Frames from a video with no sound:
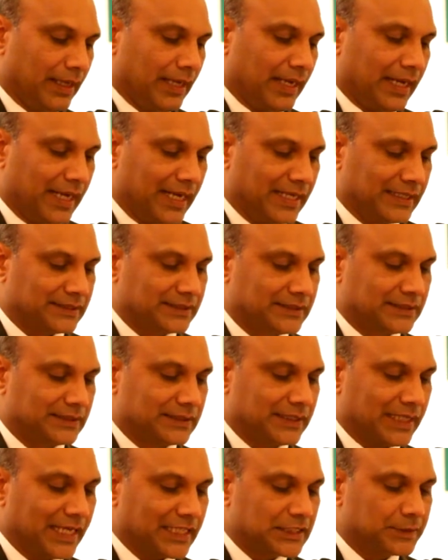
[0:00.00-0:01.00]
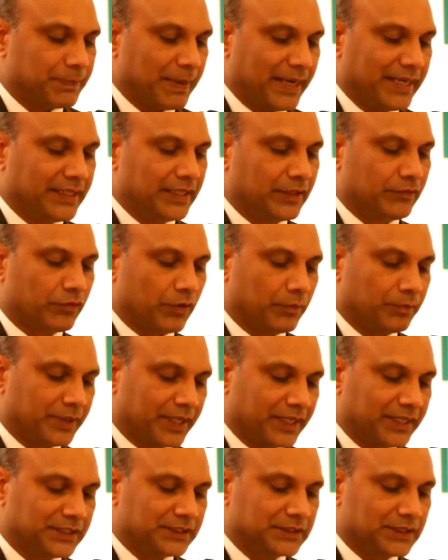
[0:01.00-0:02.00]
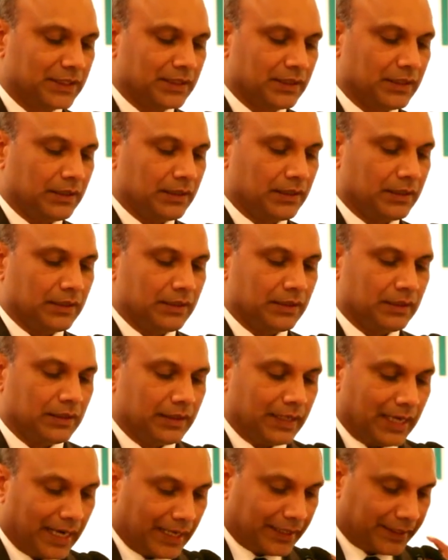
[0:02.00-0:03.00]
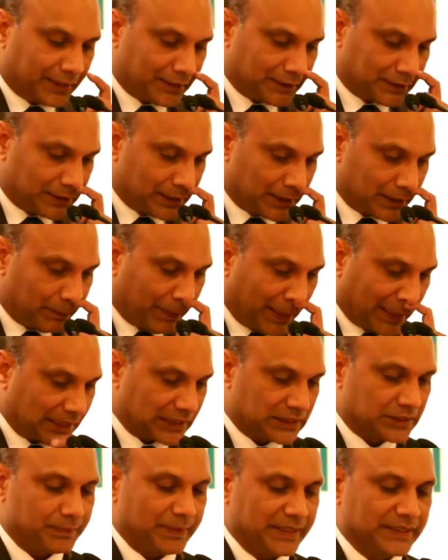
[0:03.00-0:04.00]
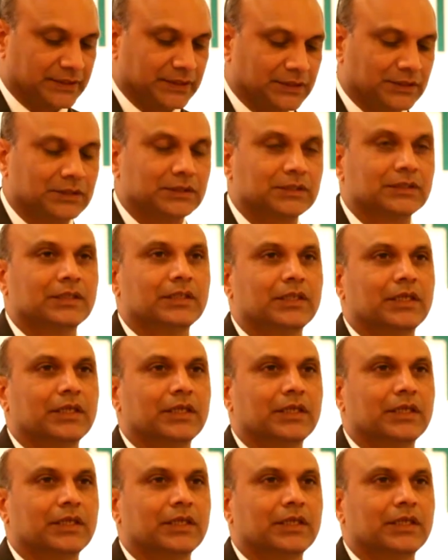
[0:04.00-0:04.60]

has expanded from traditional attritional battle spaces